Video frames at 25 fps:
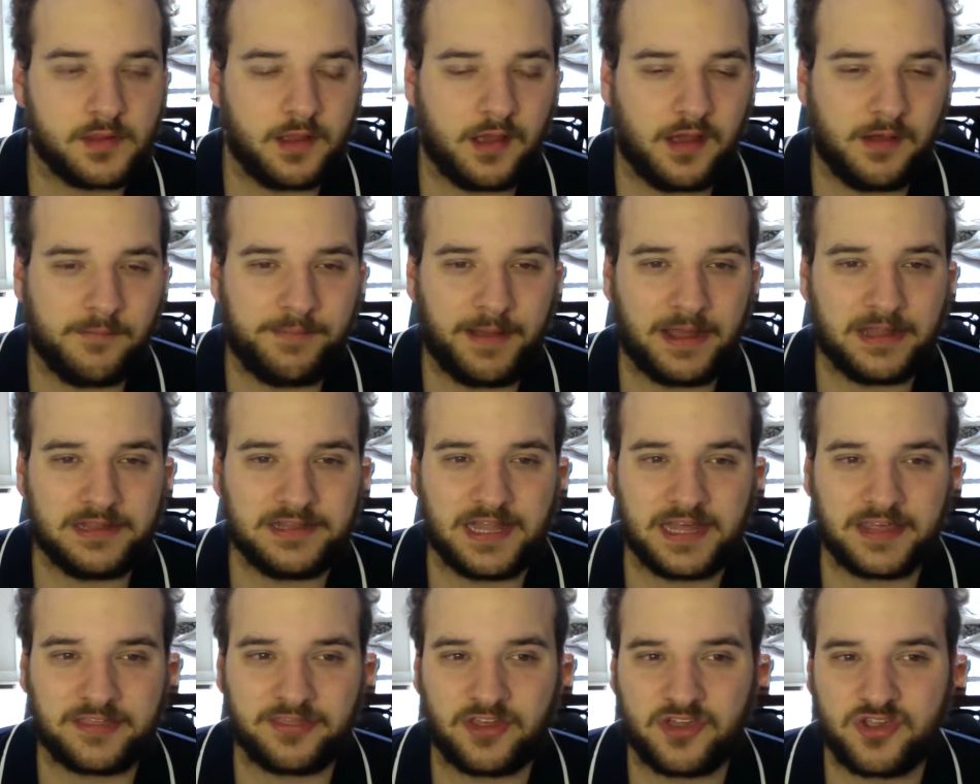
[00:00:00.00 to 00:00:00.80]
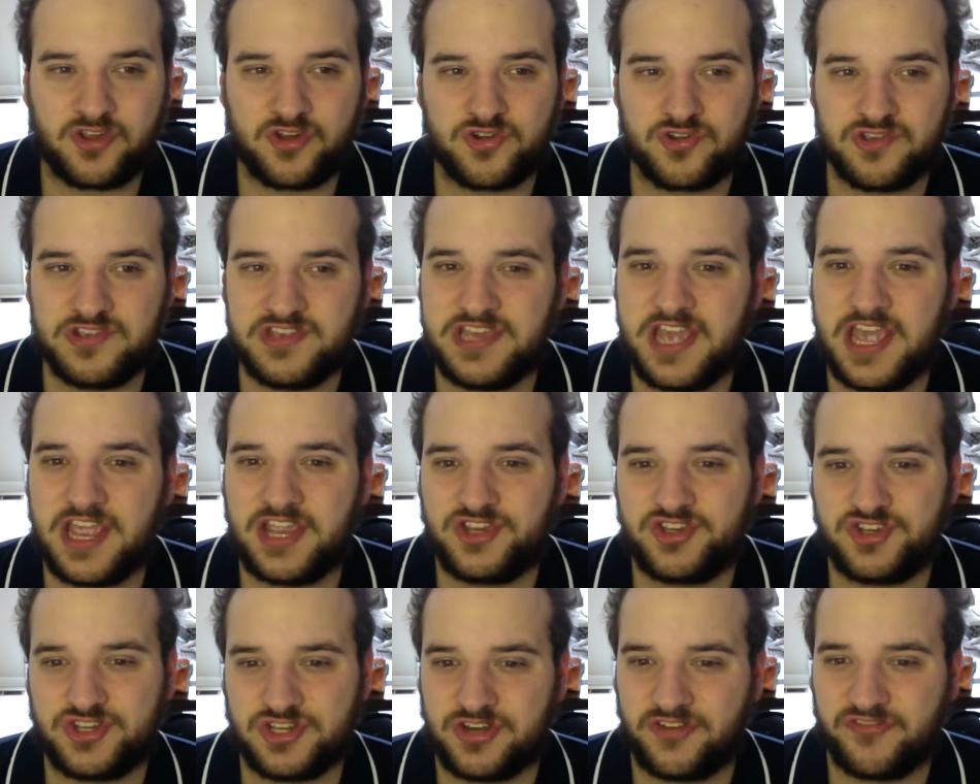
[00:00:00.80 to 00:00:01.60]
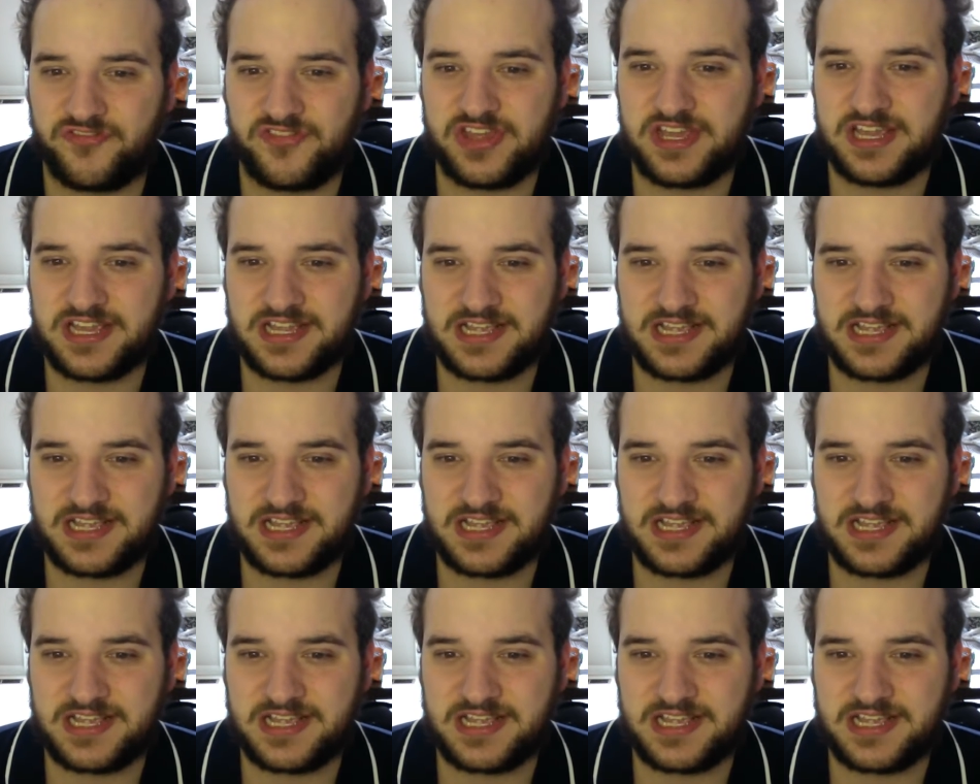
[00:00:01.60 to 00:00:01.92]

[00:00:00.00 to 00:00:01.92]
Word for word: about like the creation of the